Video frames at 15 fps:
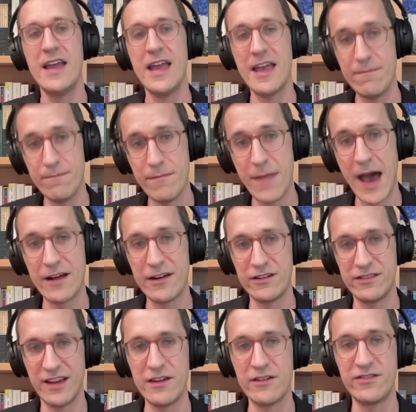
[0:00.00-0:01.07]
it matters
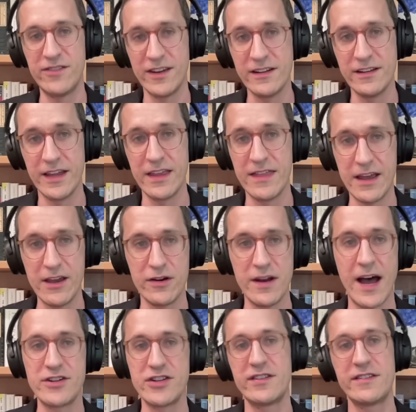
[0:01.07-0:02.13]
that you're signaling that you're
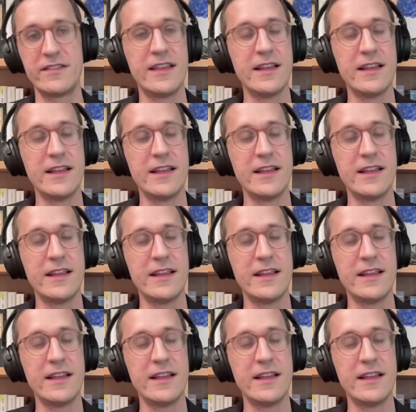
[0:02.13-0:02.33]
not just